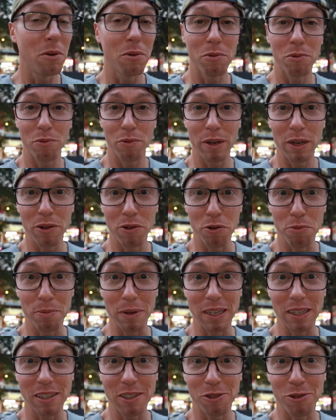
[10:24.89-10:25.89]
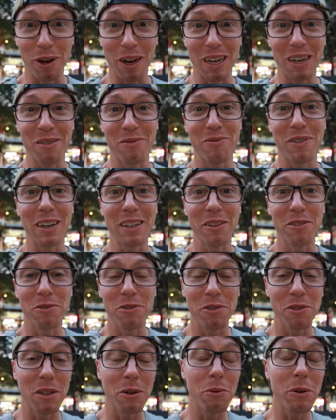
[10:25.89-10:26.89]
but we're regrouping to try to find the
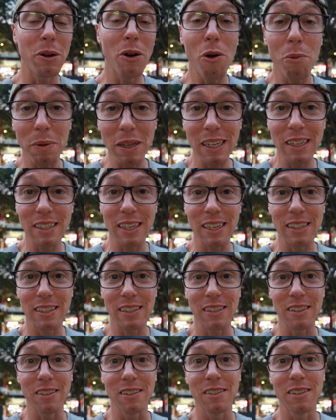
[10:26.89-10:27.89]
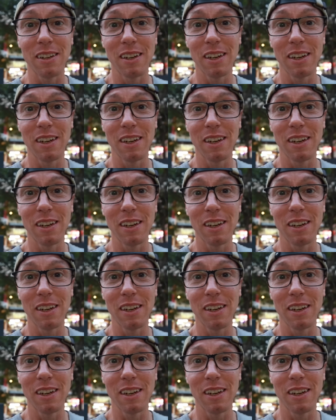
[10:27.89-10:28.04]
food that we were hoping to taste here,